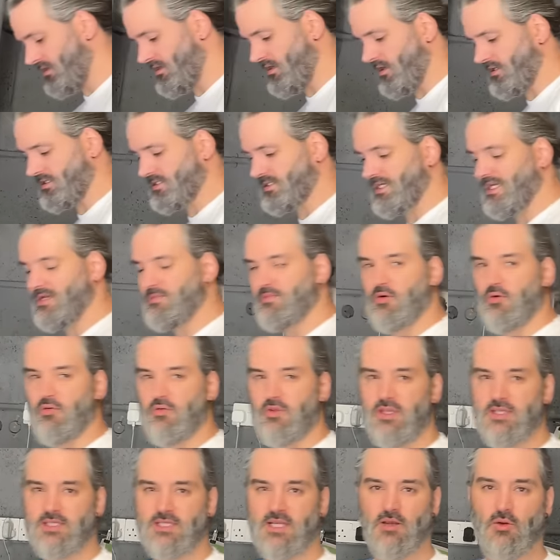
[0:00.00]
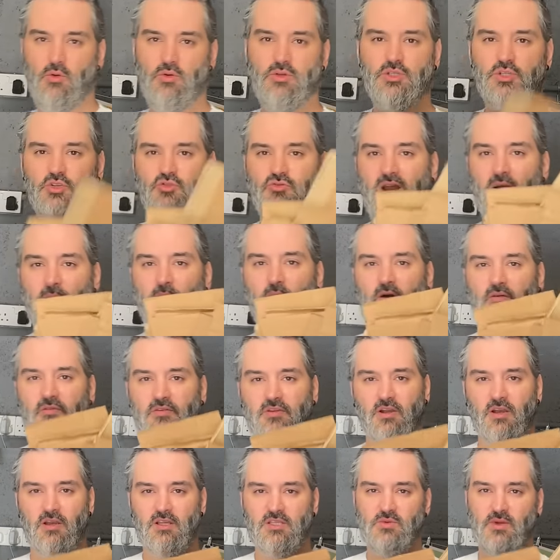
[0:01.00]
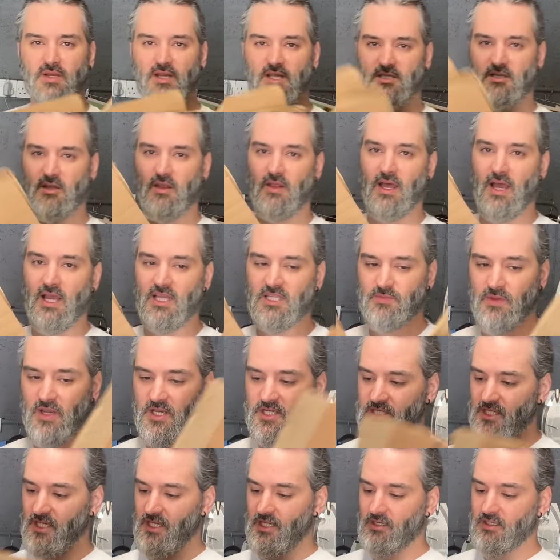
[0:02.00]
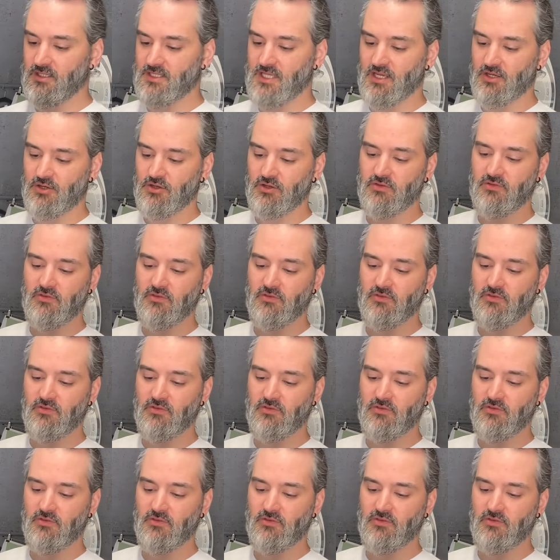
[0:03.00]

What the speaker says: like to keep all these little scrap off cuts when it's like that, especially because they're good